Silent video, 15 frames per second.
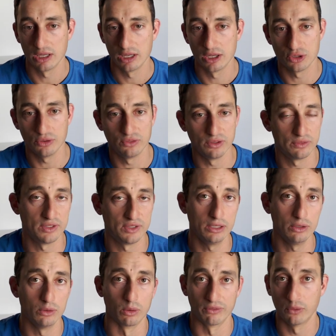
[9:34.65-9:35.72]
two fifty
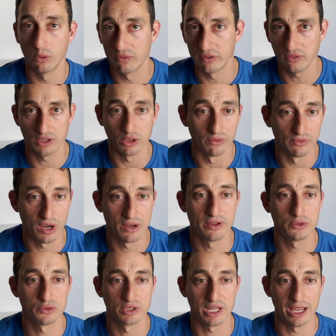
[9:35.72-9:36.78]
or four fifty or five
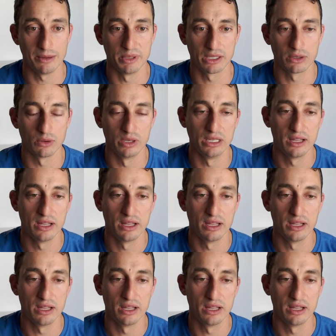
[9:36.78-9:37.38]
hundred K Bitcoin.